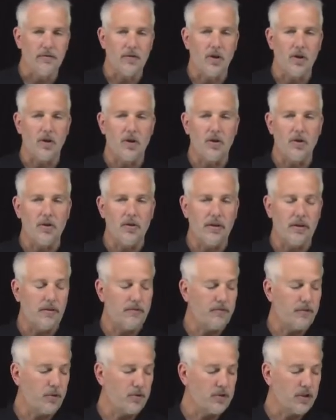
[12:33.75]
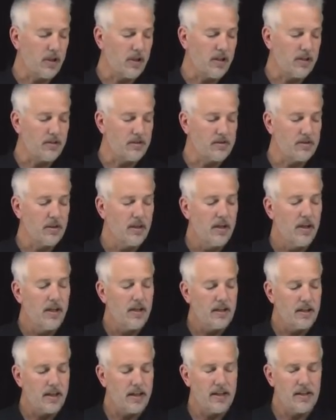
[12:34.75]
All the photons
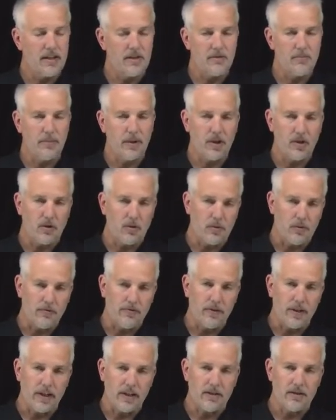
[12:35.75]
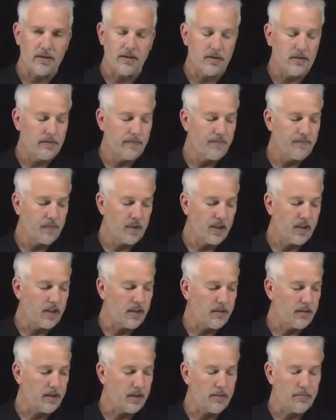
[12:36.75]
that hit this mirror reflect
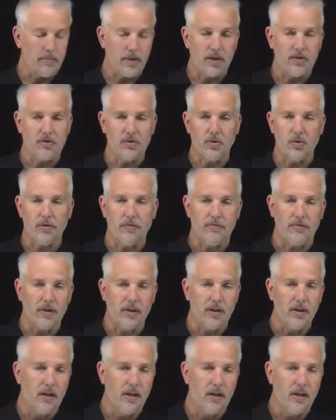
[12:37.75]
and, and bounce toward the front.